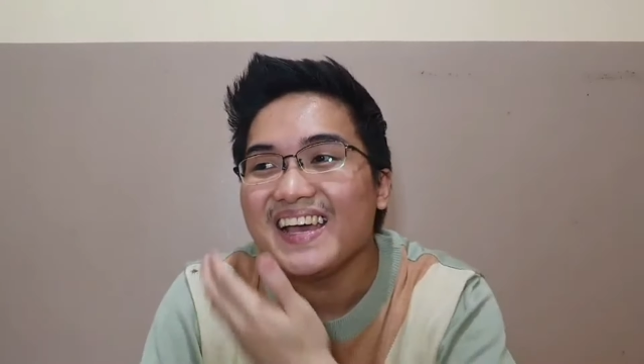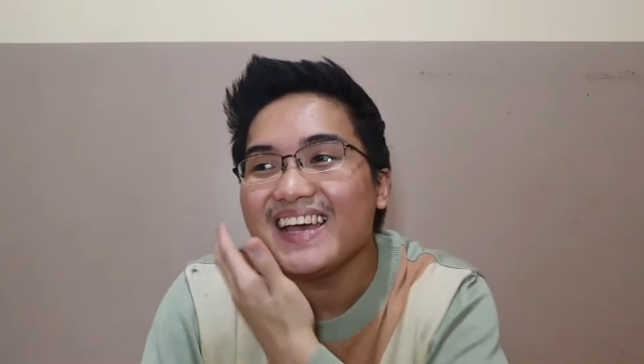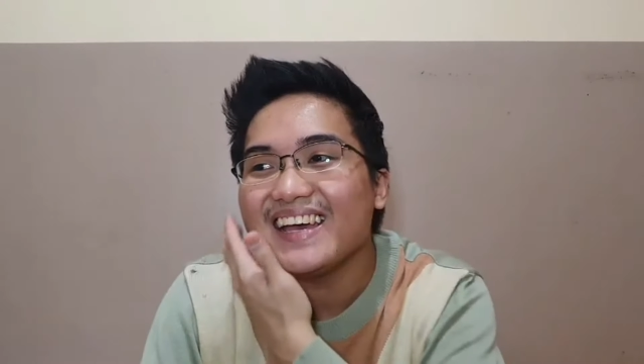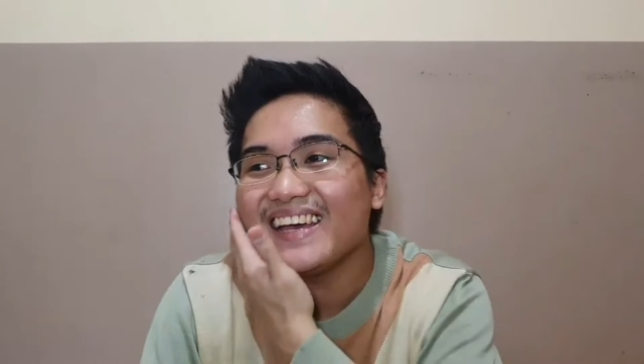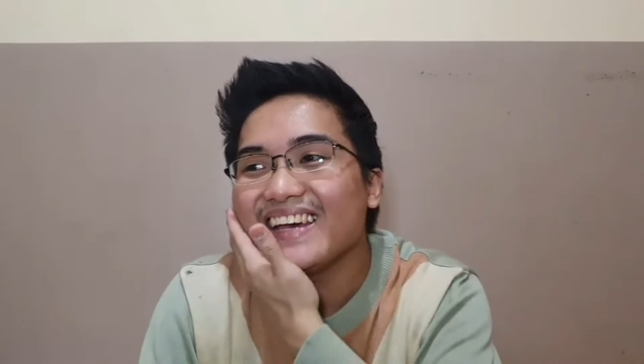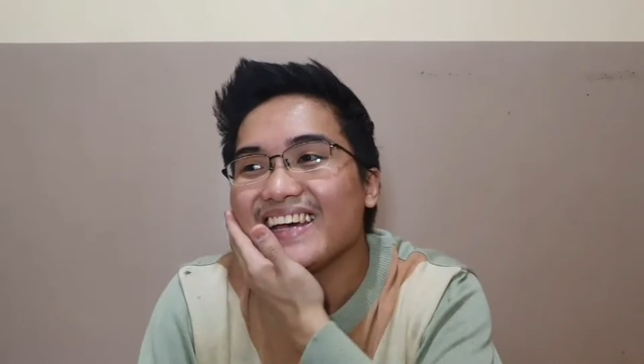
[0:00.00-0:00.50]

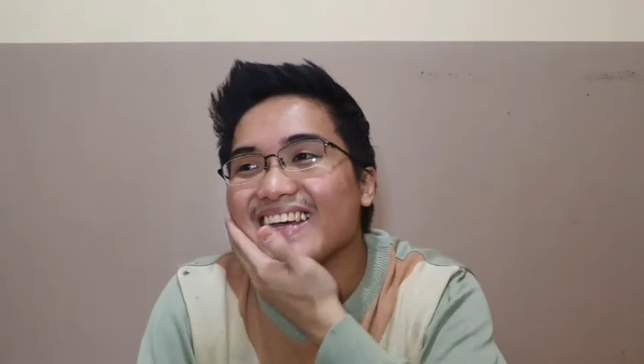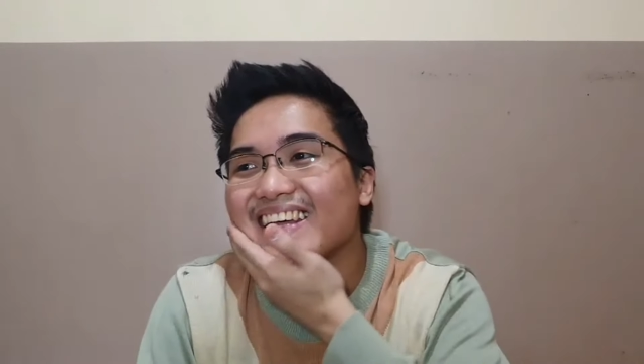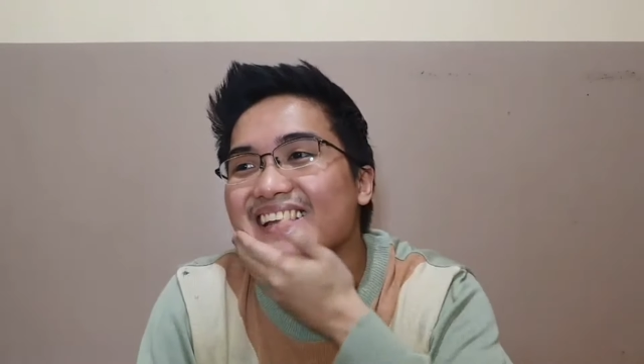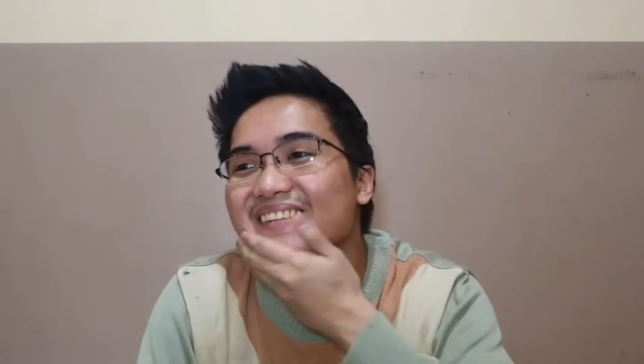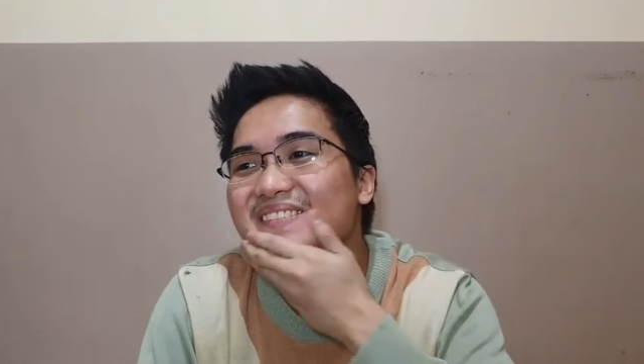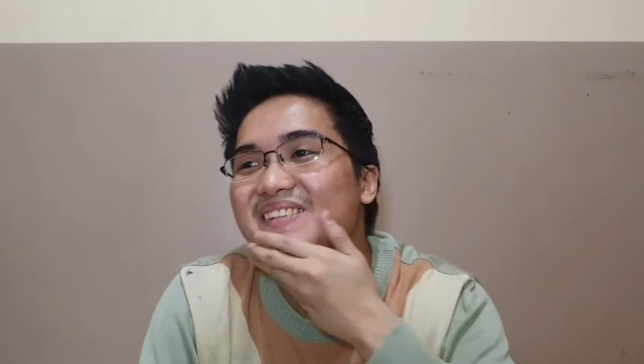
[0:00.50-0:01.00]

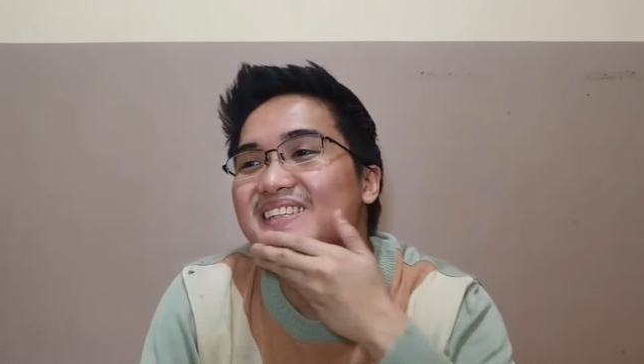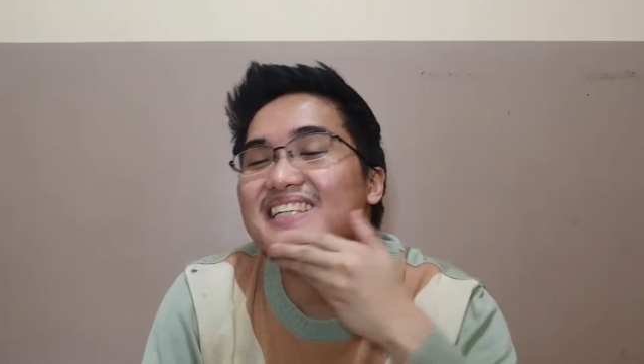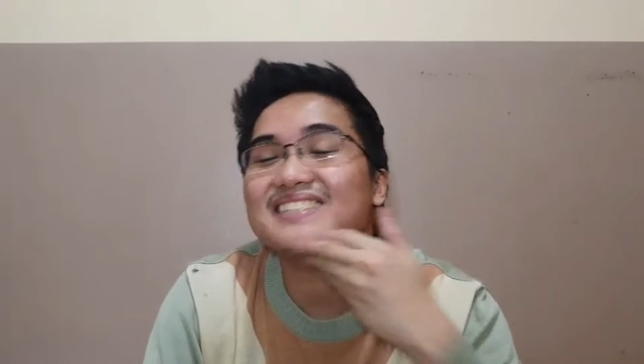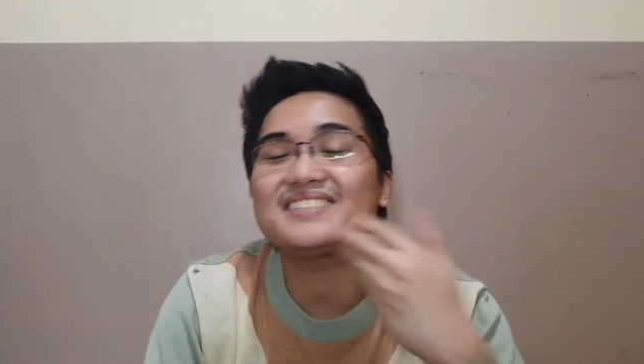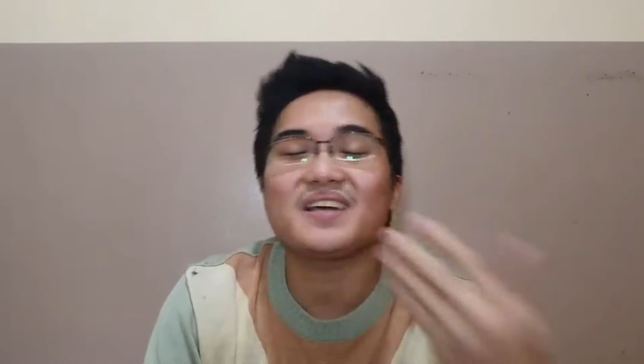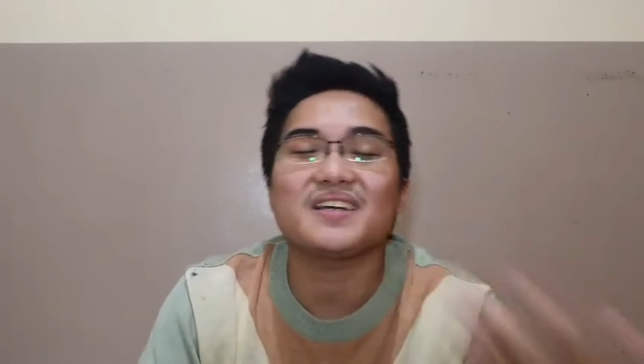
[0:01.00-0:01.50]

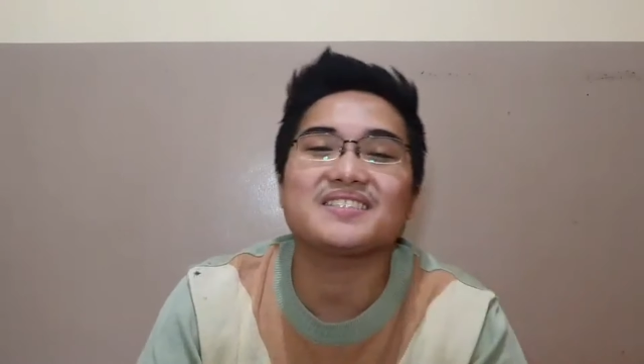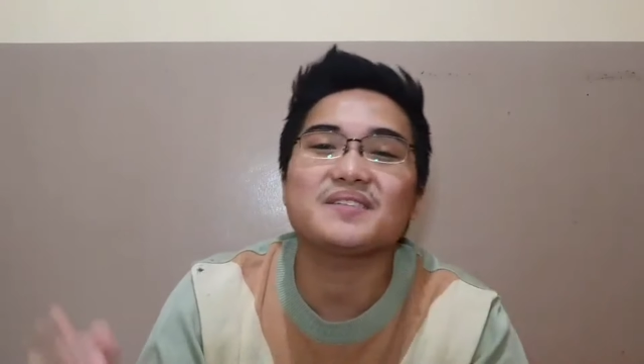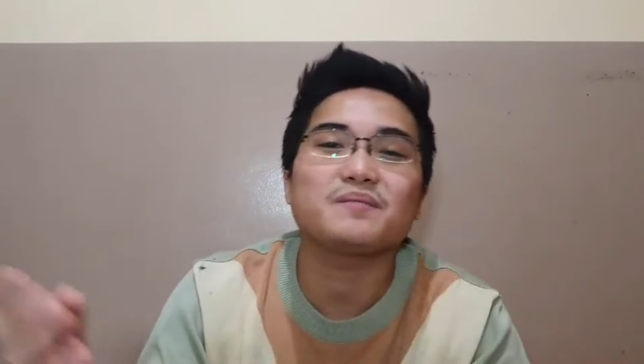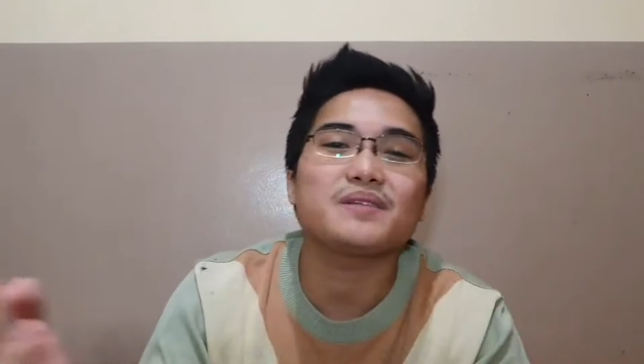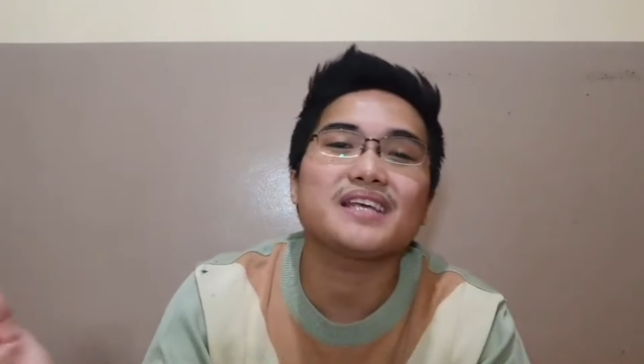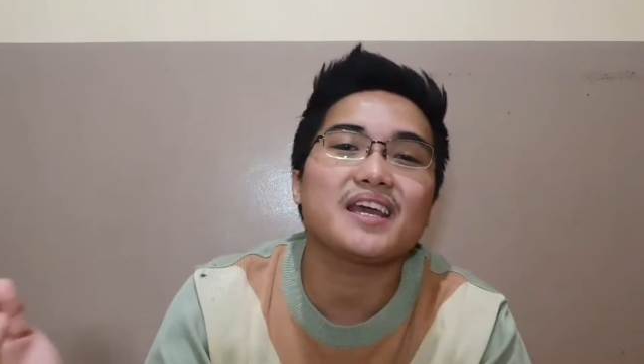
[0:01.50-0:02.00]
I
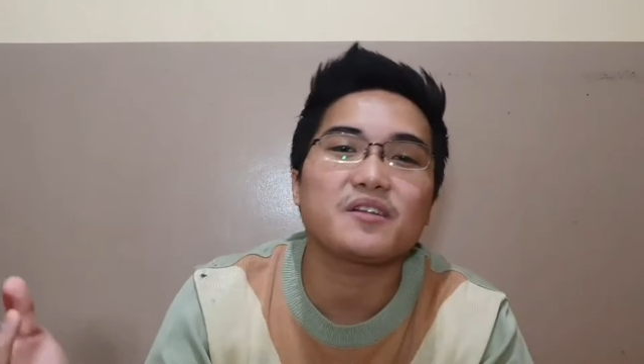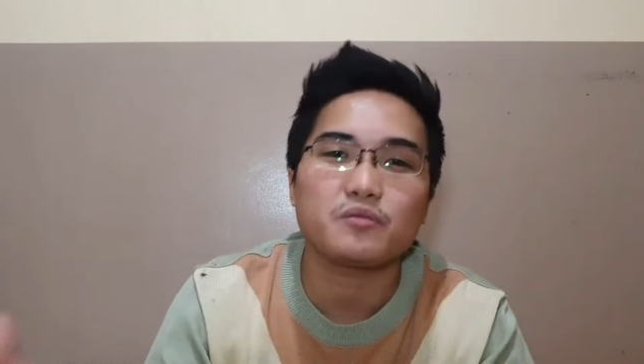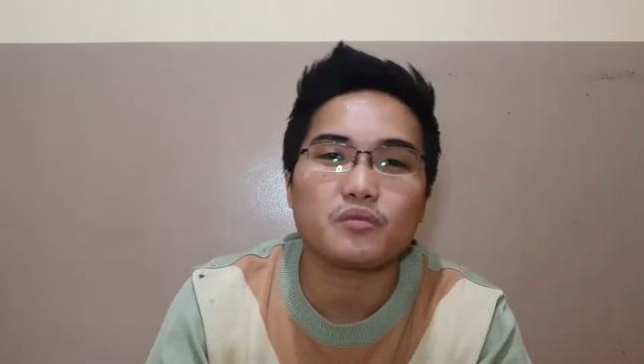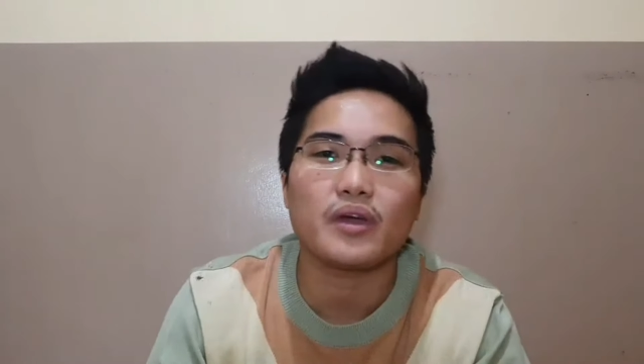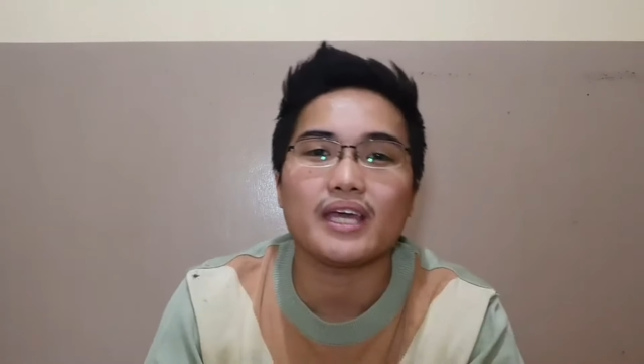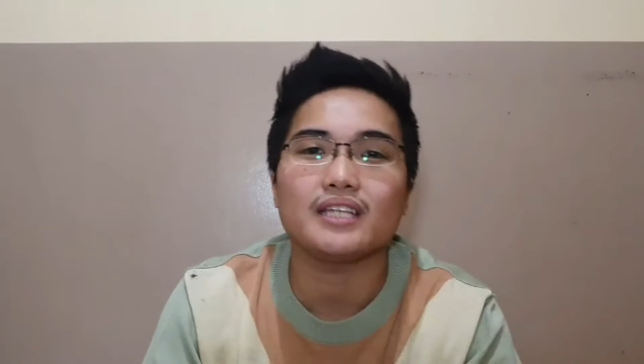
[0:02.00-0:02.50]
simply can't
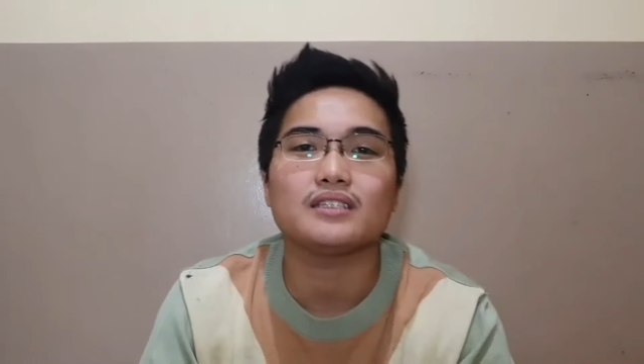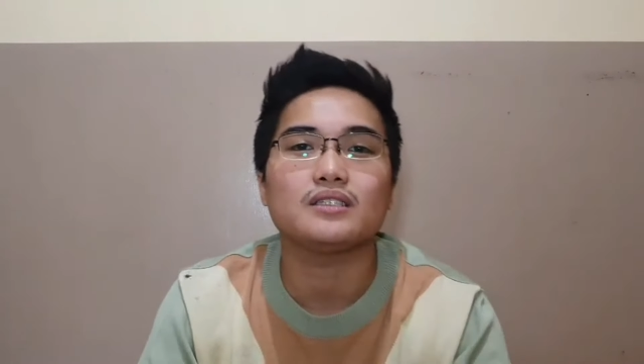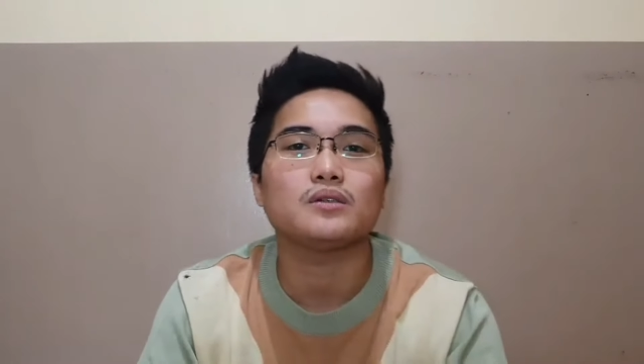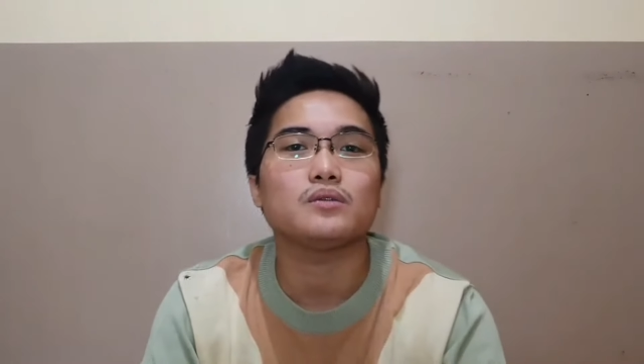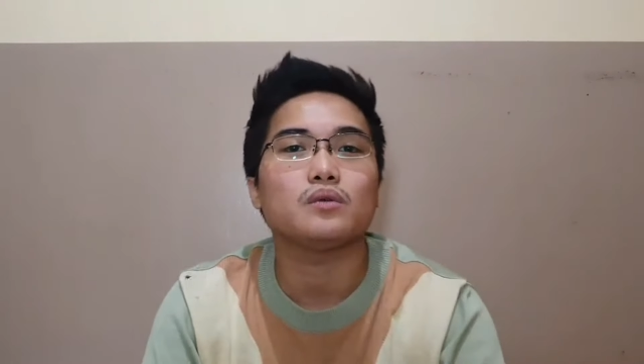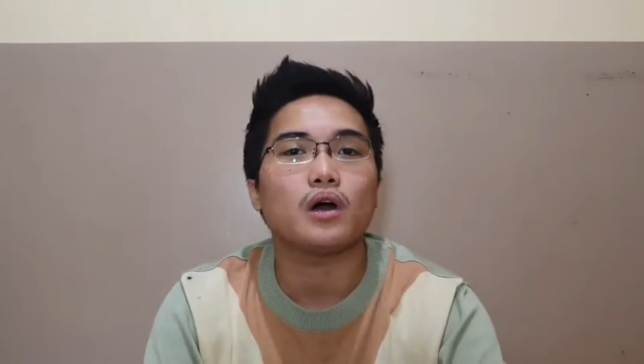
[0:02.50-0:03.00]
wait
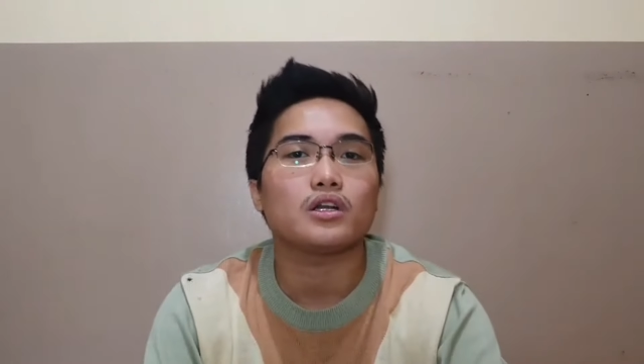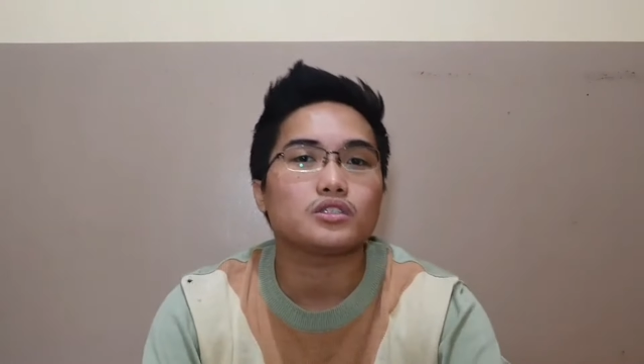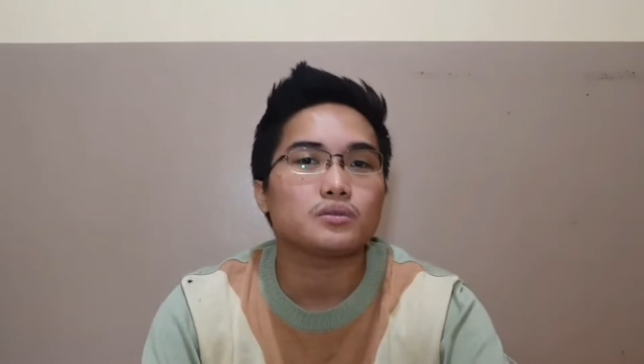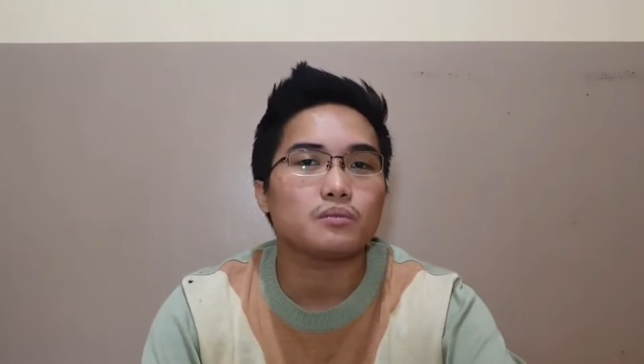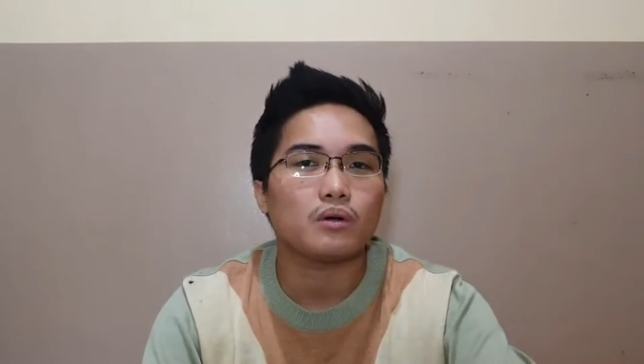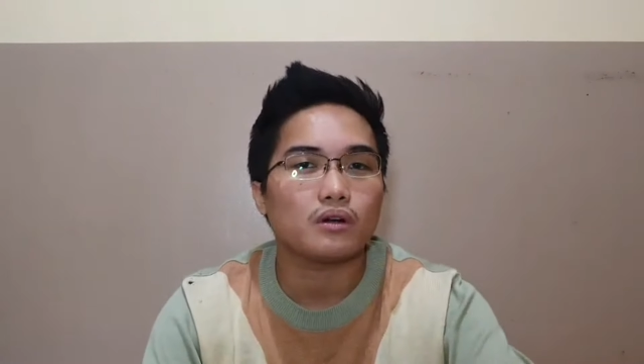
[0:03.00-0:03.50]
to watch
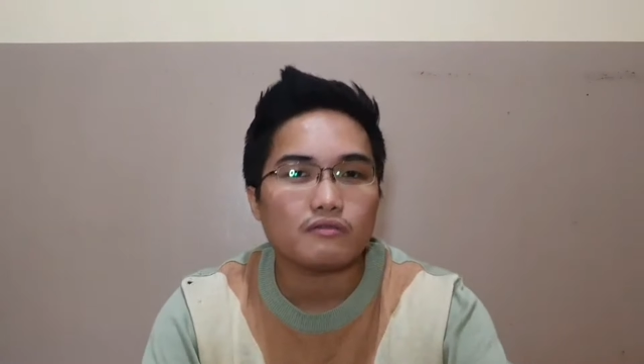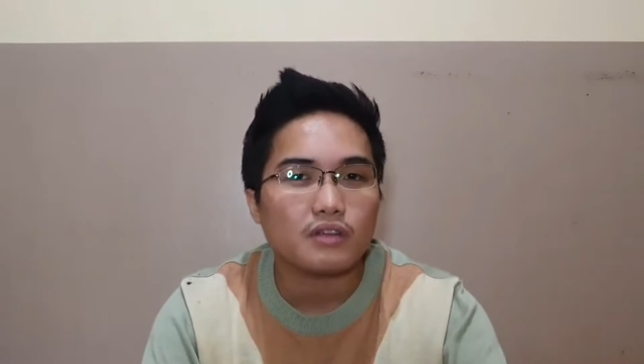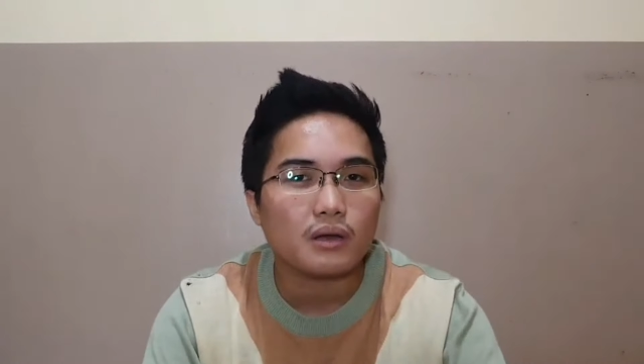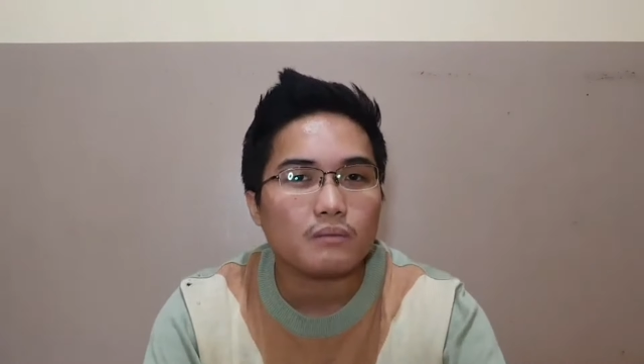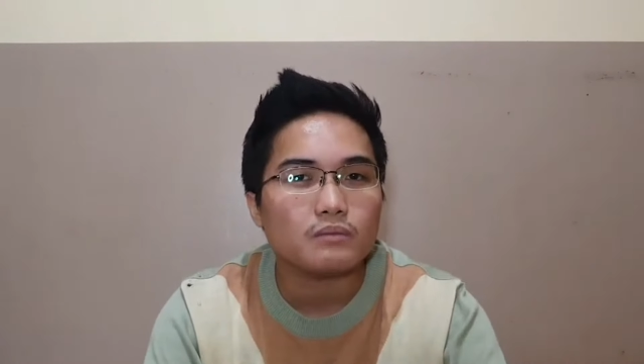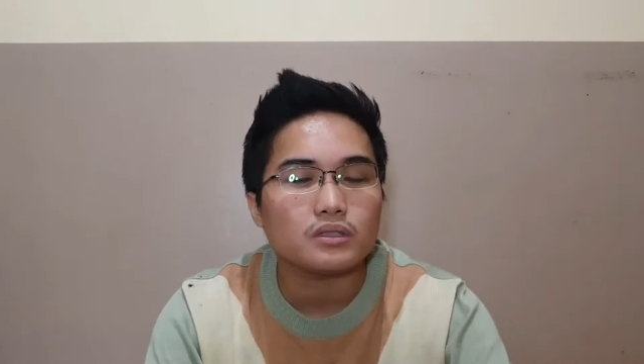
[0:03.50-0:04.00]
more of them,